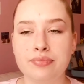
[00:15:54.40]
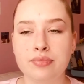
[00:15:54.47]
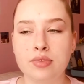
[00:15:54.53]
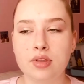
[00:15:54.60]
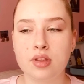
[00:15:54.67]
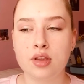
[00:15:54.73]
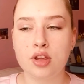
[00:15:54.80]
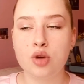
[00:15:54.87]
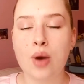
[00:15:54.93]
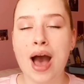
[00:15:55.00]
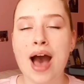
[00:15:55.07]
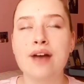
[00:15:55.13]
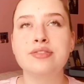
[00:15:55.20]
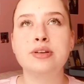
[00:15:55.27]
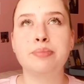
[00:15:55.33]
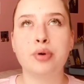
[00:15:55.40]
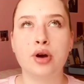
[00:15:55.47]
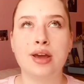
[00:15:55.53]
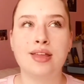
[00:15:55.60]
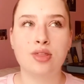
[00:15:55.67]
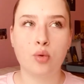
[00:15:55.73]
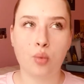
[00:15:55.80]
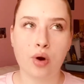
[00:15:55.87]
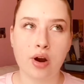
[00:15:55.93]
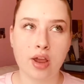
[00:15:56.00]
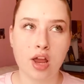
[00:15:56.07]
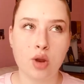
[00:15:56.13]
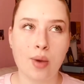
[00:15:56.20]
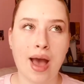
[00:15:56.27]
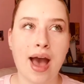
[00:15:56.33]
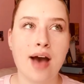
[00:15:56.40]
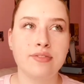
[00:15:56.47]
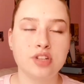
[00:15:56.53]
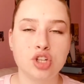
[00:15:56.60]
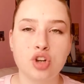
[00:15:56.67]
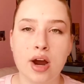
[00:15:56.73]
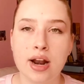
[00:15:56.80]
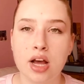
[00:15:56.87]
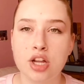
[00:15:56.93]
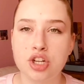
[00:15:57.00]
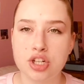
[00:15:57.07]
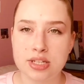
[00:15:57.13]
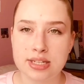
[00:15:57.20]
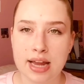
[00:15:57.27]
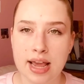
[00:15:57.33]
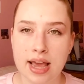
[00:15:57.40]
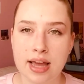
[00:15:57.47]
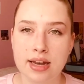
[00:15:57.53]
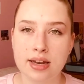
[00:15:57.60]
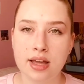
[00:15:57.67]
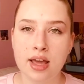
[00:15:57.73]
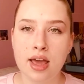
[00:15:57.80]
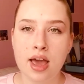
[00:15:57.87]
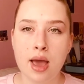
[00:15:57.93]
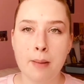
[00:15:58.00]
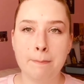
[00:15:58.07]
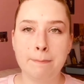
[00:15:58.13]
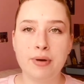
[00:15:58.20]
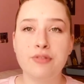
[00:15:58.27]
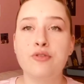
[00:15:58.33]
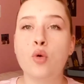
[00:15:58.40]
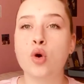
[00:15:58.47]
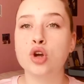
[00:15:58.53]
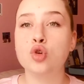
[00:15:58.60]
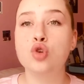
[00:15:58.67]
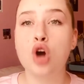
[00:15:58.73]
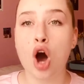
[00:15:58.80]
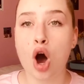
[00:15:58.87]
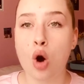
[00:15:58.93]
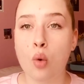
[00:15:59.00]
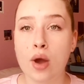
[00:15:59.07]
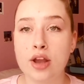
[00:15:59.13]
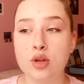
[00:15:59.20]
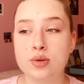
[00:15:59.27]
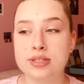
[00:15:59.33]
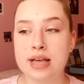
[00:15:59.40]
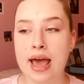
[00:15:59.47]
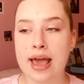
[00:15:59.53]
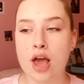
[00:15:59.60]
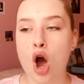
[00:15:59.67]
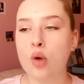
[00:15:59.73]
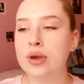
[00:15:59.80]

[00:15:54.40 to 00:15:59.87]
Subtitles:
you have to put in the work and you have to try to understand before you go and you say, oh, he did